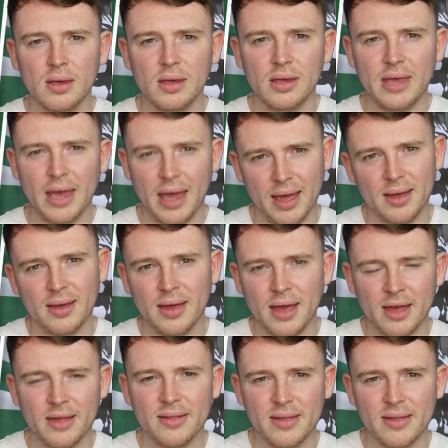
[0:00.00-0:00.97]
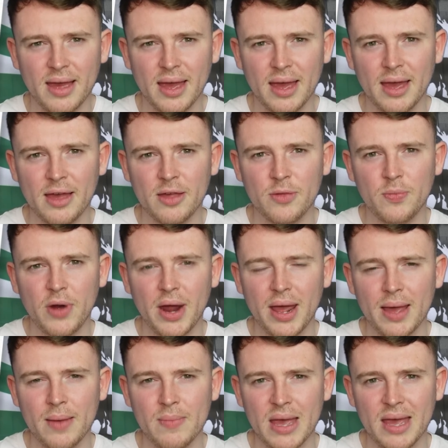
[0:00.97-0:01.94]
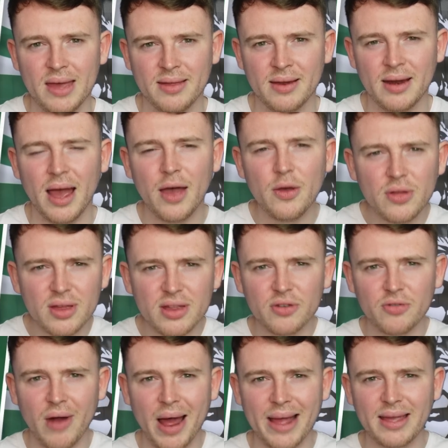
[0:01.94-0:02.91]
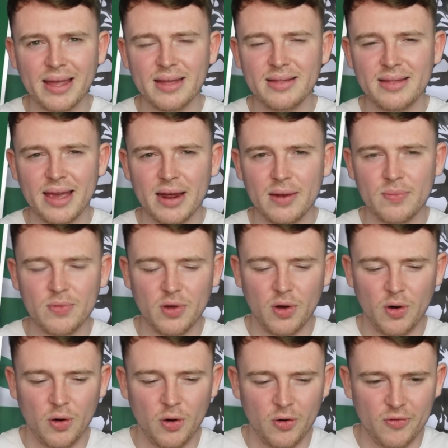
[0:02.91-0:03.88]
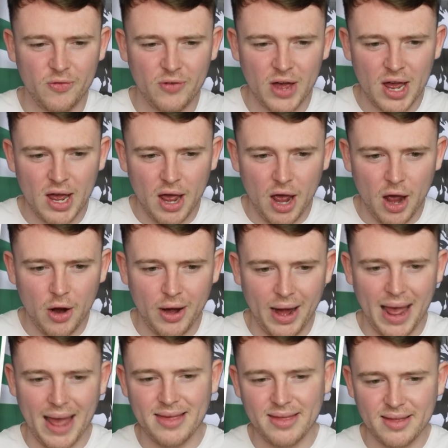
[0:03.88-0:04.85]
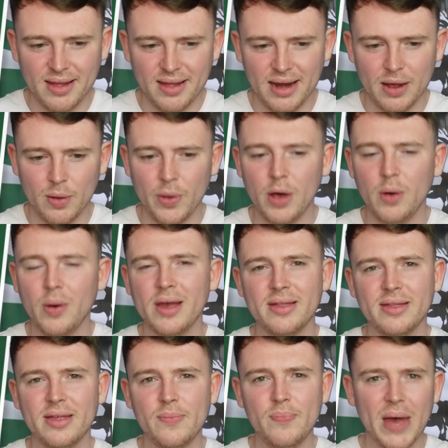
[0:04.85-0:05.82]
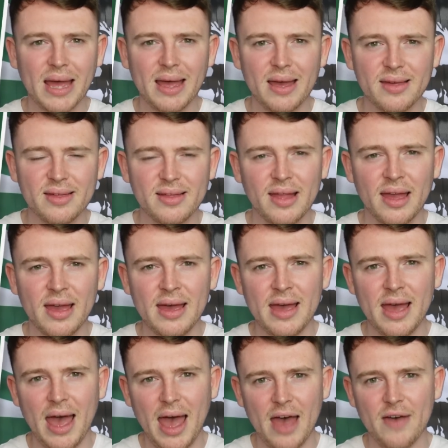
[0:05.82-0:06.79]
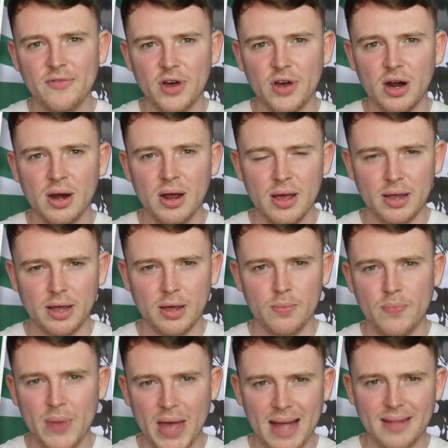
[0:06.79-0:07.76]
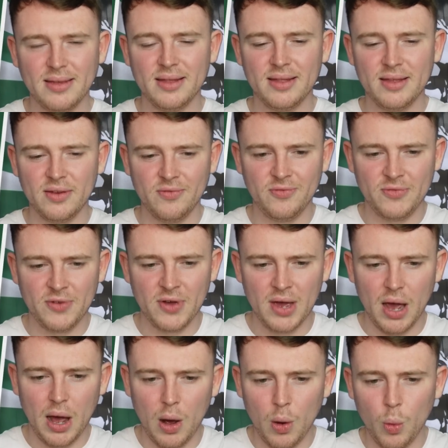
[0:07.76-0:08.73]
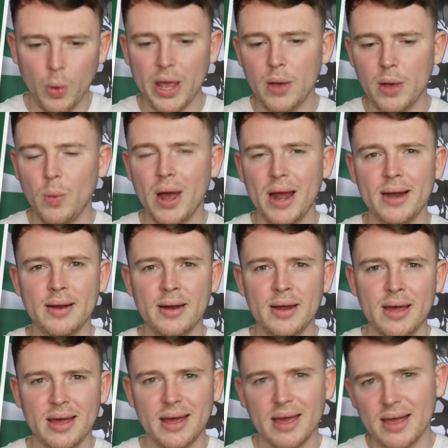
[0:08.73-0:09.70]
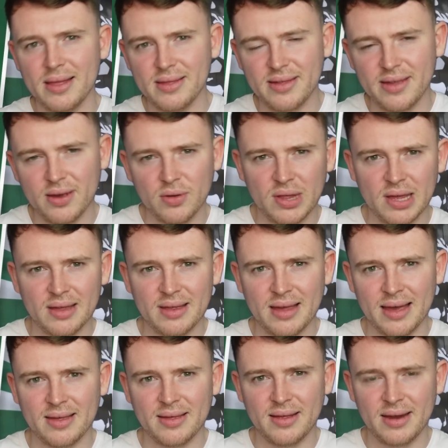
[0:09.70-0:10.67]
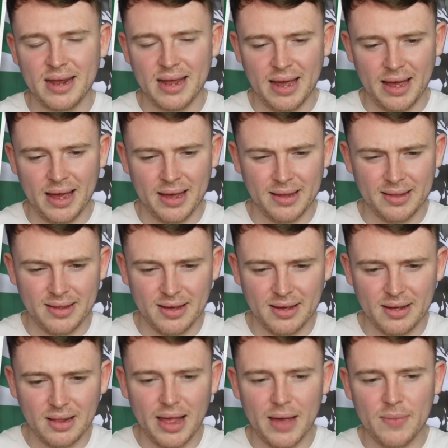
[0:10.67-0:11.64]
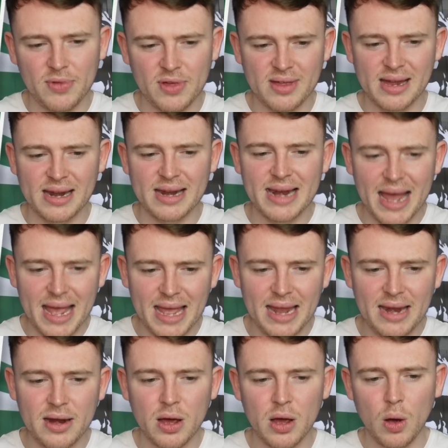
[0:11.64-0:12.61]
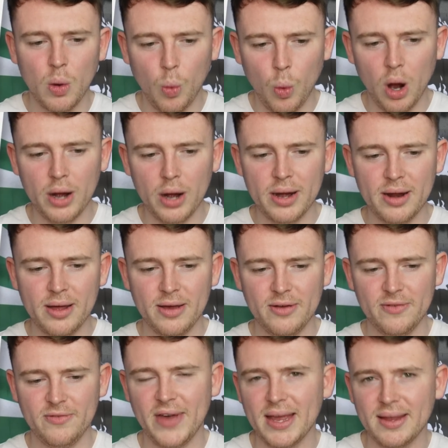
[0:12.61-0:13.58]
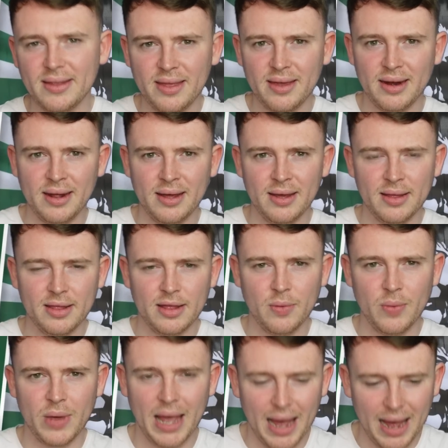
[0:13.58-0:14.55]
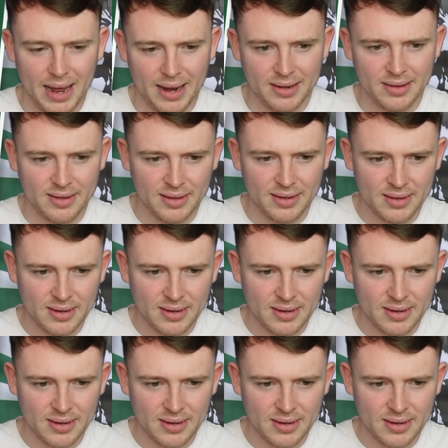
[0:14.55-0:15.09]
Yeah, it's pretty amazing. How does it rank in terms of our history? Well, it's the biggest ever competitive away win in Celtic's history. It eclipses a 9-1 victory that we had